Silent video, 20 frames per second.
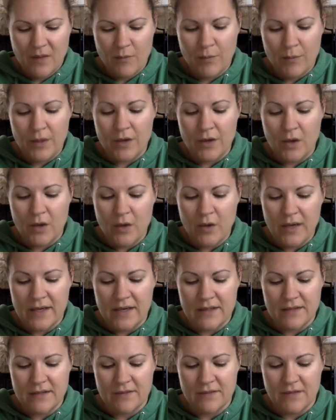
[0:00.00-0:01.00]
But no
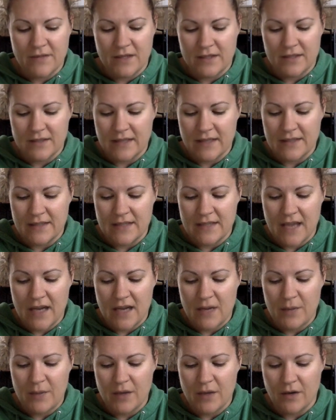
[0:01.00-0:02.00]
hint of this has yet
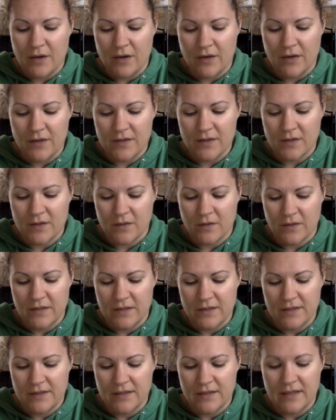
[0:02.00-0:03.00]
appeared on the
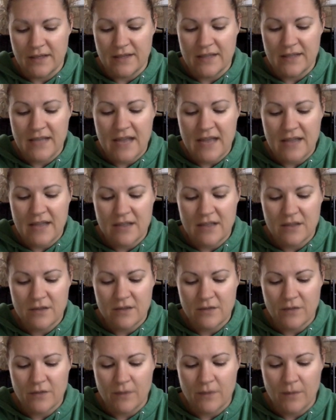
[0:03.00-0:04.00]
surface, and as he
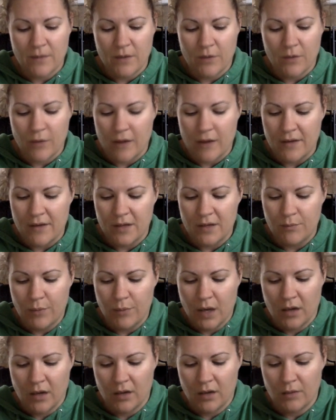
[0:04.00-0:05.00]
enters from the crowded
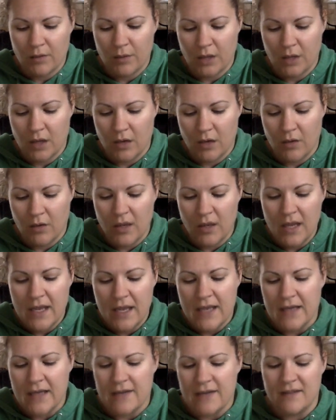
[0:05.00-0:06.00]
parlor below,
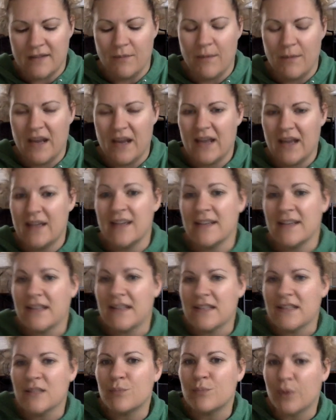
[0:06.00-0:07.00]
it is a man in
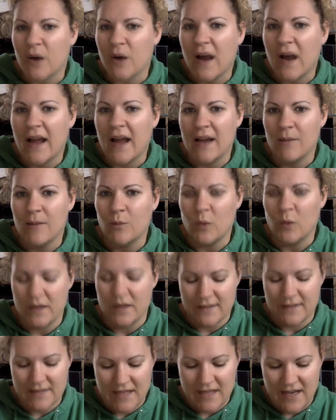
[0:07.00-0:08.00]
his prime we
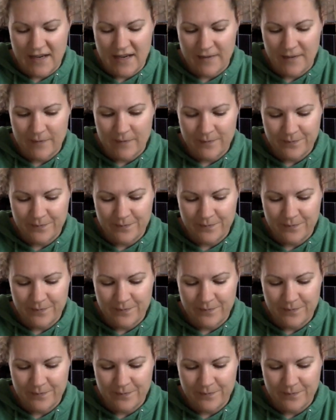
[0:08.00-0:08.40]
see,